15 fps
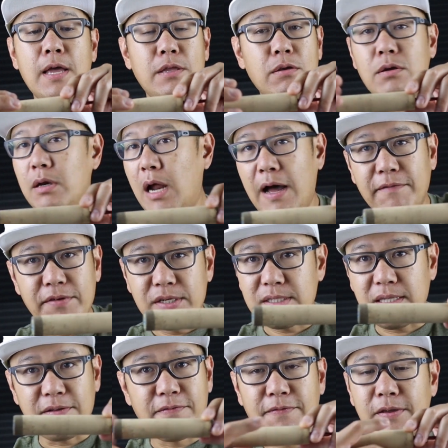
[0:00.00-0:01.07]
you can
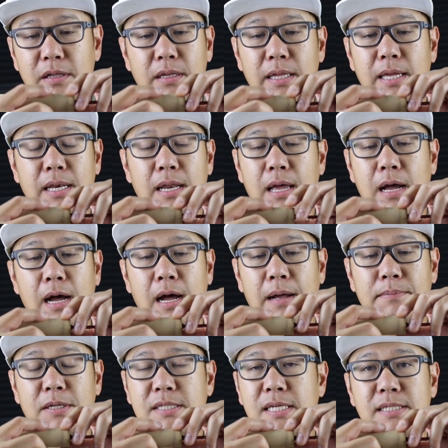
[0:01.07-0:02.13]
obviously feel it.
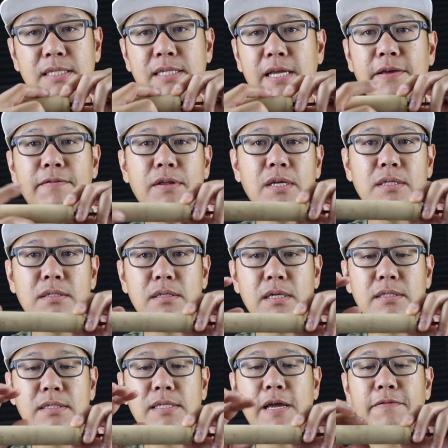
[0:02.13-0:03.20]
The sensitivity
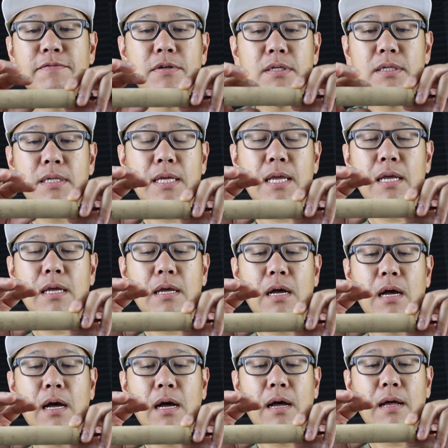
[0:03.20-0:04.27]
is definitely
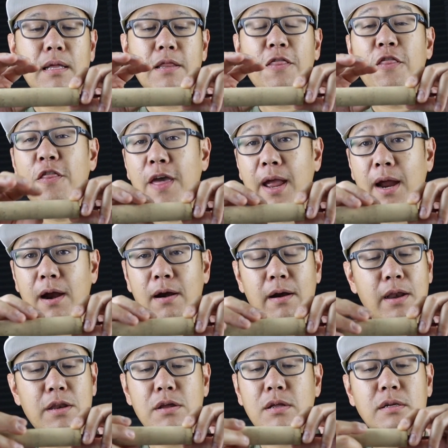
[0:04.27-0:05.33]
there,
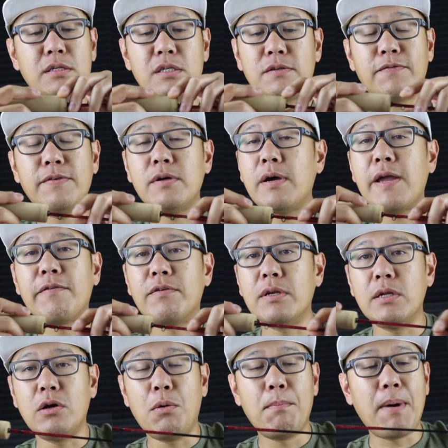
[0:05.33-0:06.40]
and you can just feel every
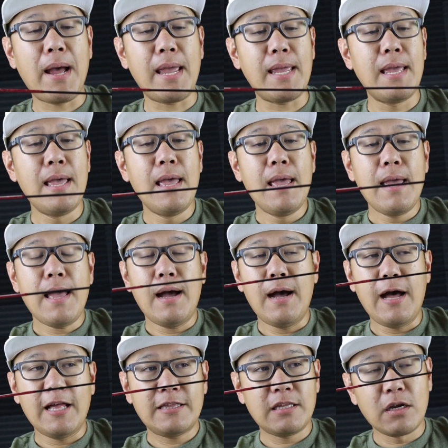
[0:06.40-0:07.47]
little bite.
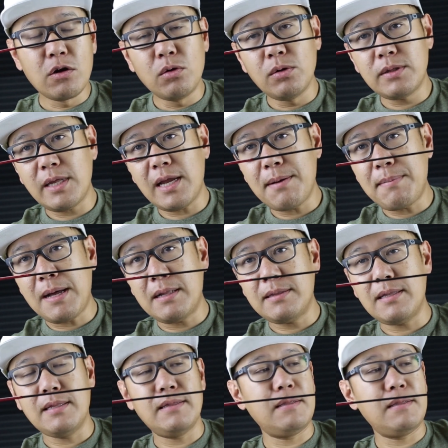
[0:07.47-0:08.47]
The cool thing about